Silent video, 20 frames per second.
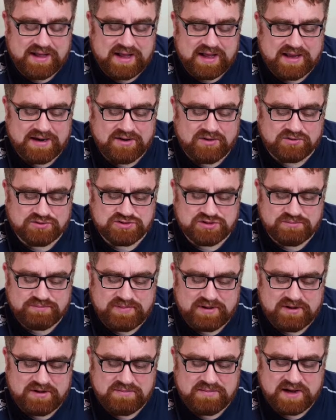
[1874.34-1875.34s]
and also
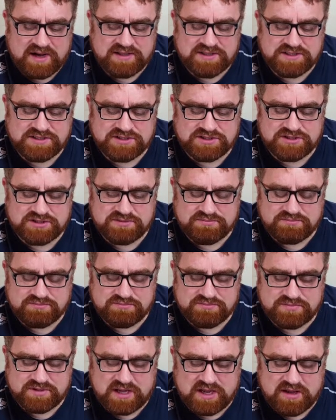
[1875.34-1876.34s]
bear in mind this is
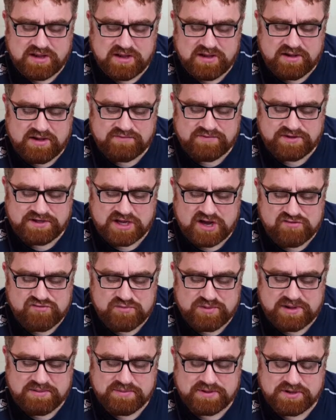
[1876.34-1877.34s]
a video for
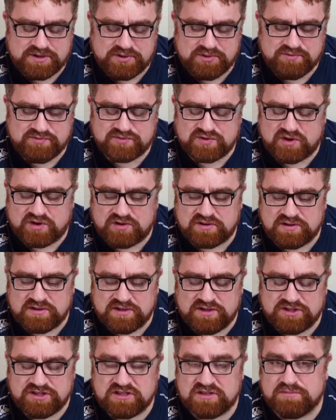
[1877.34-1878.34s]
people who've got
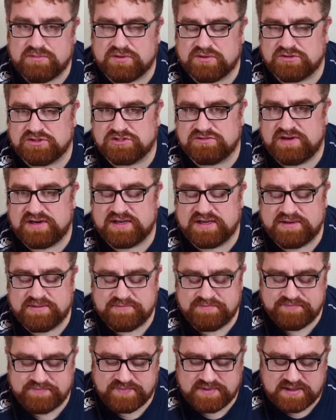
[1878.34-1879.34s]
the models already.
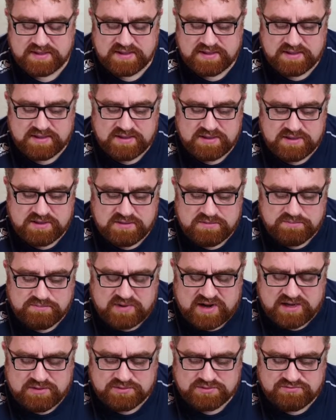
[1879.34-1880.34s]
But
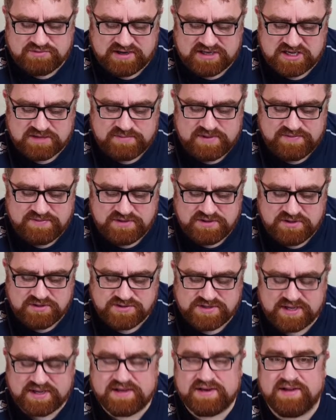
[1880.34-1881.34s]
I would recommend that you
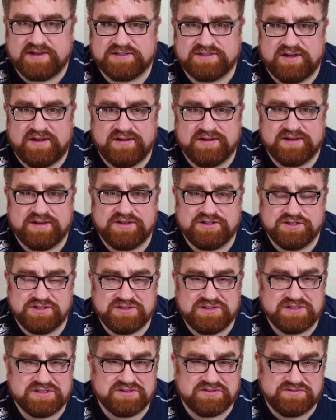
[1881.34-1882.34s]
take an X-Arc in 2
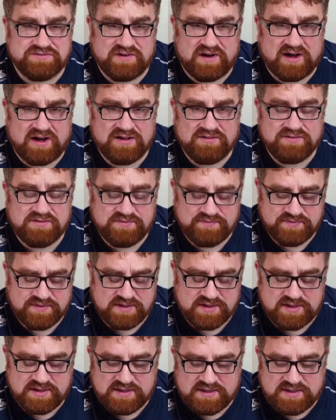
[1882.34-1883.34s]
units of 5.
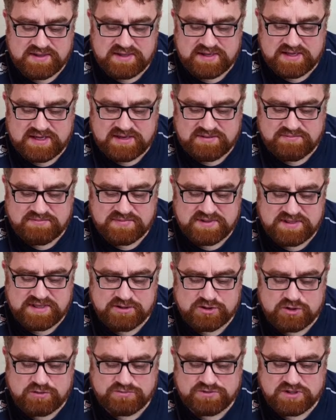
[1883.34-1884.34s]

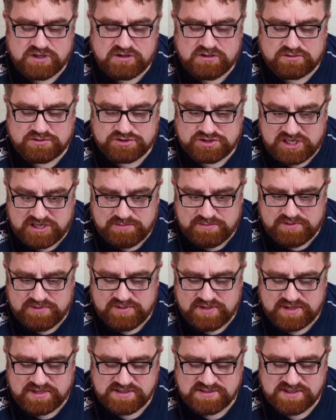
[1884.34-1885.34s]
It comes in a lot cheaper than
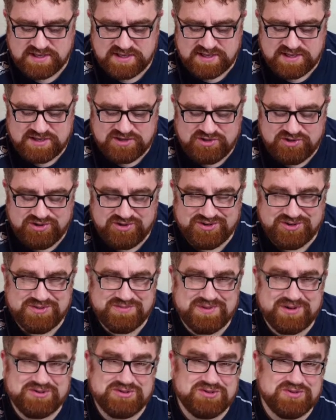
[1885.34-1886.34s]
this. You can do
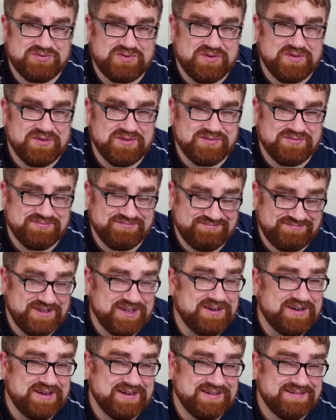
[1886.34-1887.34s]
most of what the
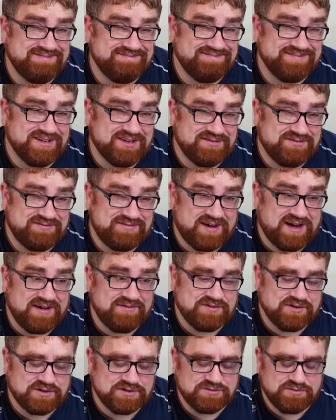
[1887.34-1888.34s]
unit of 5
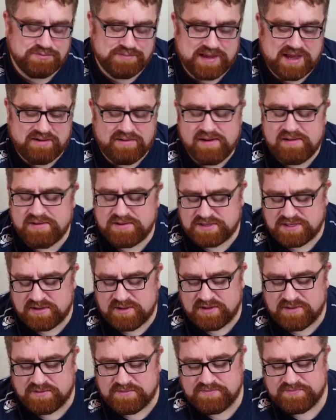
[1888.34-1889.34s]
does with better area
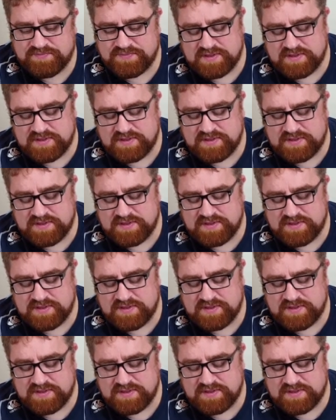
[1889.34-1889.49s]
denial.